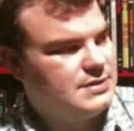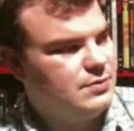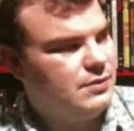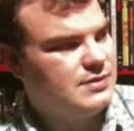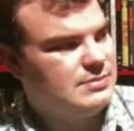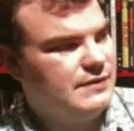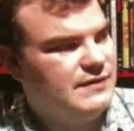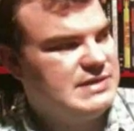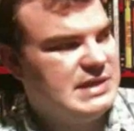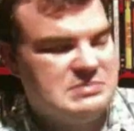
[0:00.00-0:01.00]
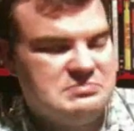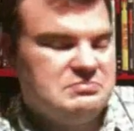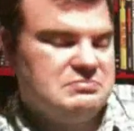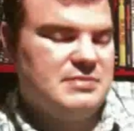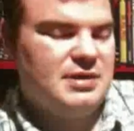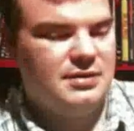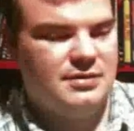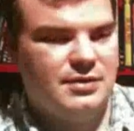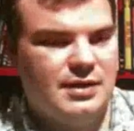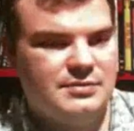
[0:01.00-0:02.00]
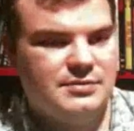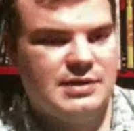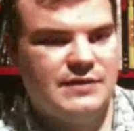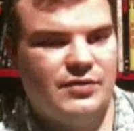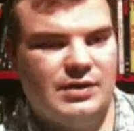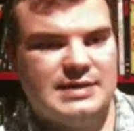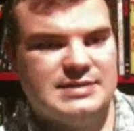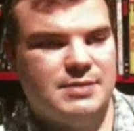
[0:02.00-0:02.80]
This is one of those movies that never